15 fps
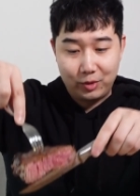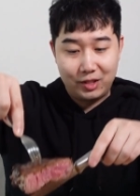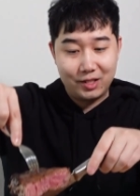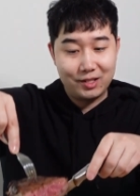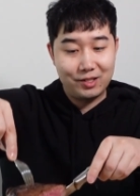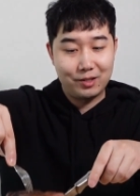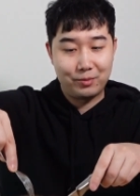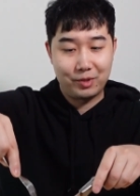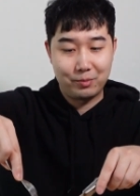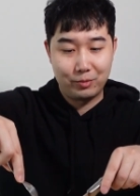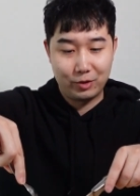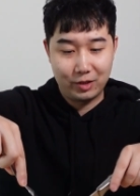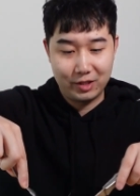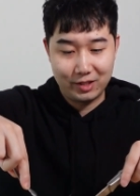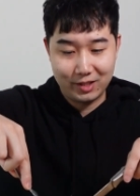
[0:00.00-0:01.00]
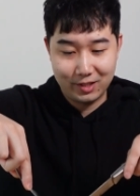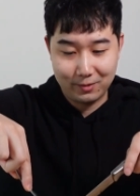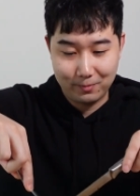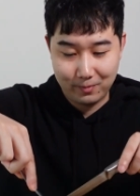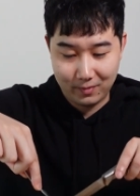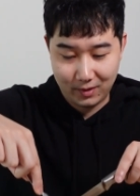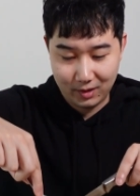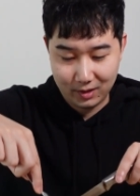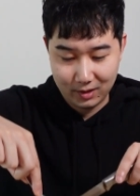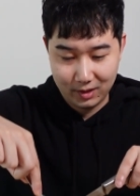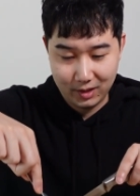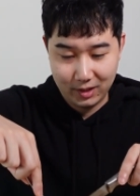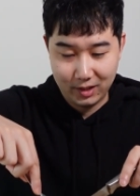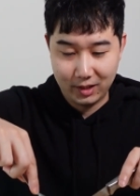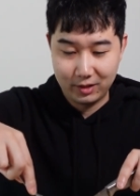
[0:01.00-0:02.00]
we did something, boys.
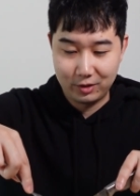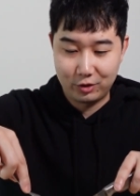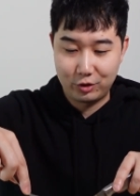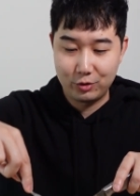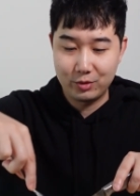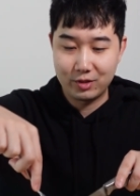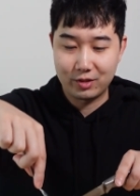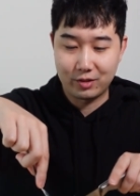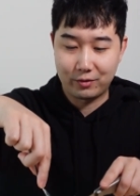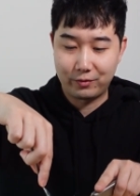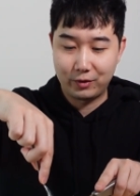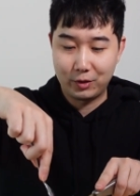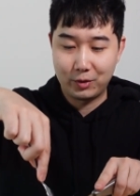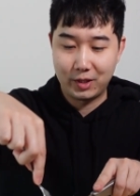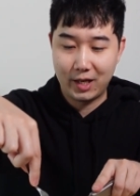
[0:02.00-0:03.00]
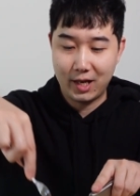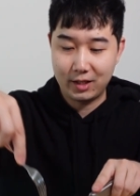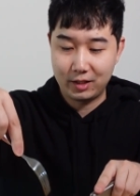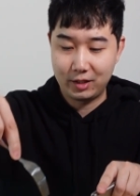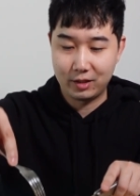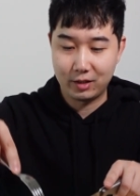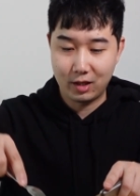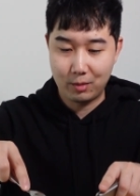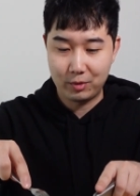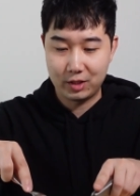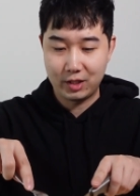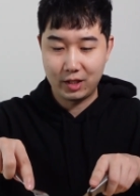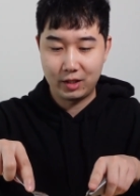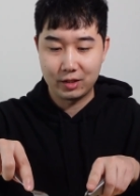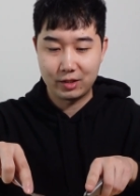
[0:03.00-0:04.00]
The juices are flowing out of here. I'm gonna
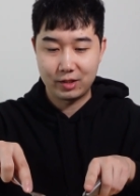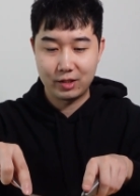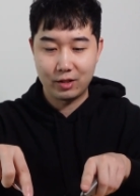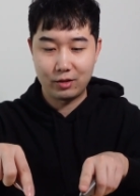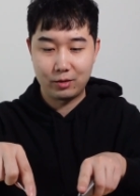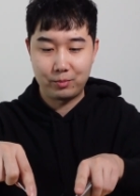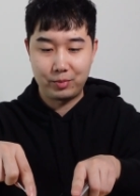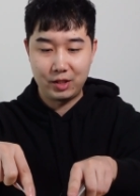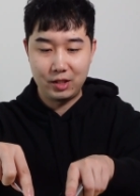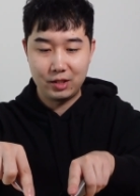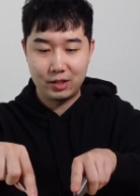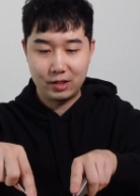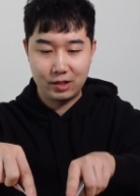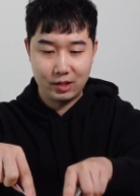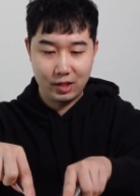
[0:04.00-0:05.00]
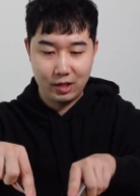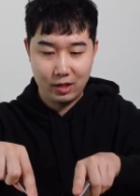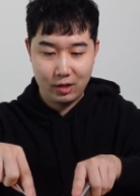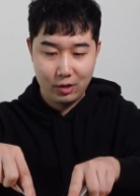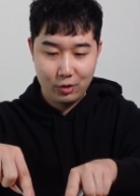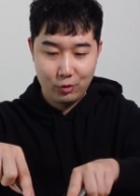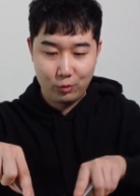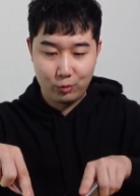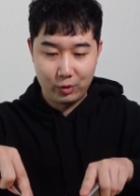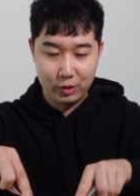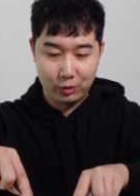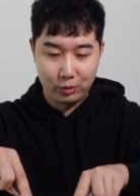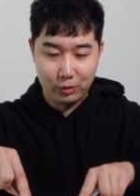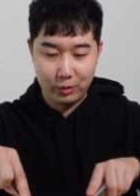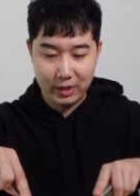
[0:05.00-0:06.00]
take a center piece real
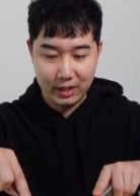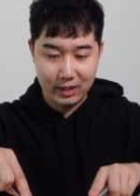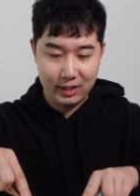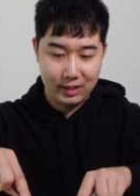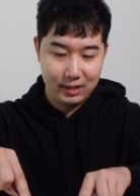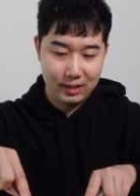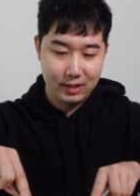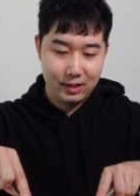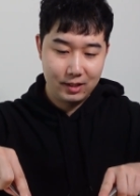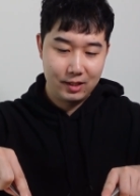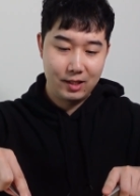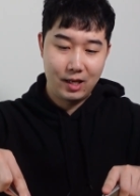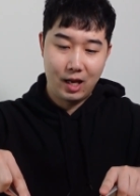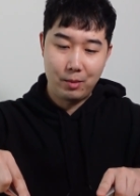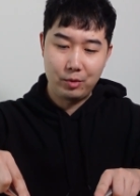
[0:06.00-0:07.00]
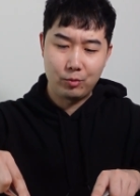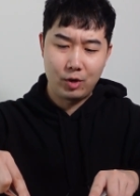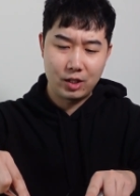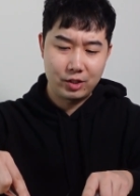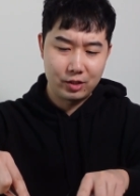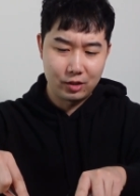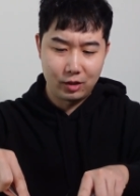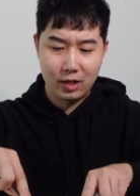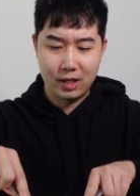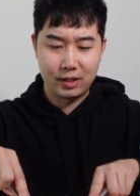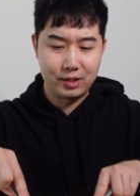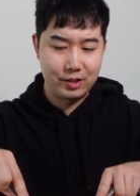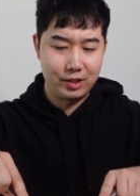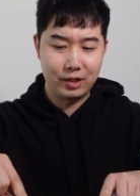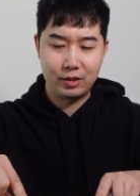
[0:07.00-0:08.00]
quick. I've been watching a lot
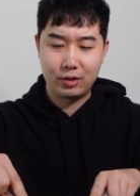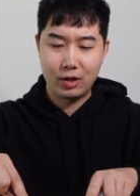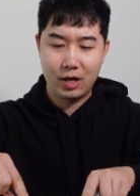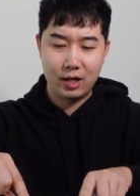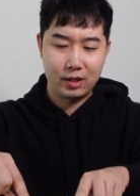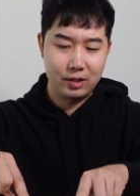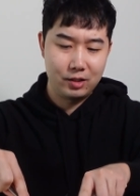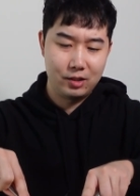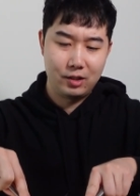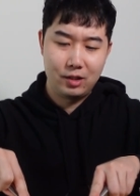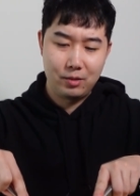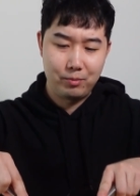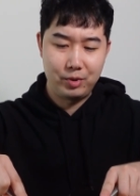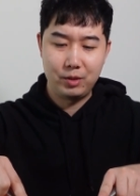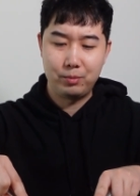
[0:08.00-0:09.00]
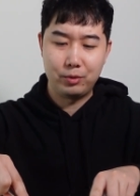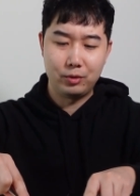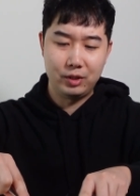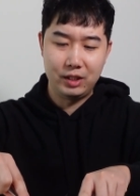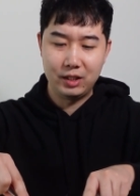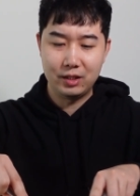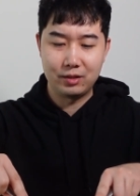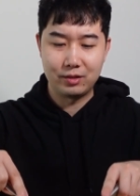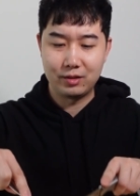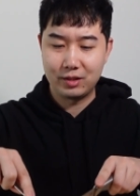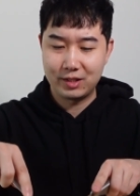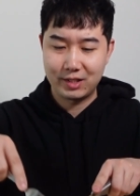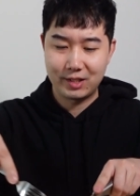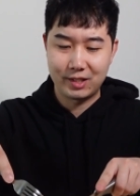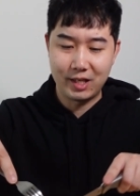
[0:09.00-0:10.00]
of TikTok, people eating
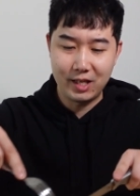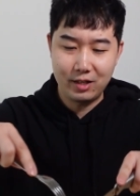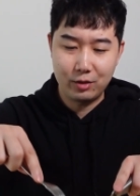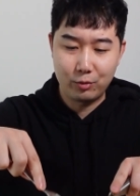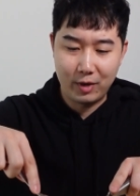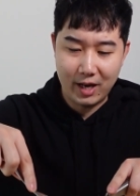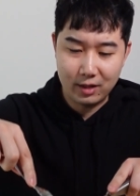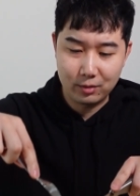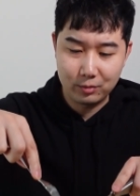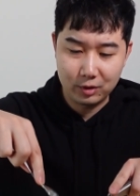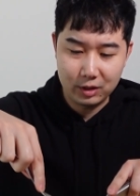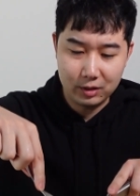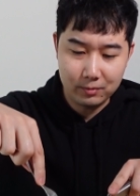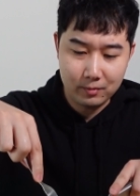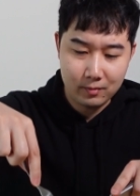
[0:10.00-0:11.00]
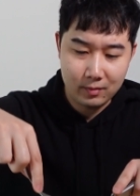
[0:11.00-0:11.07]
steak randomly.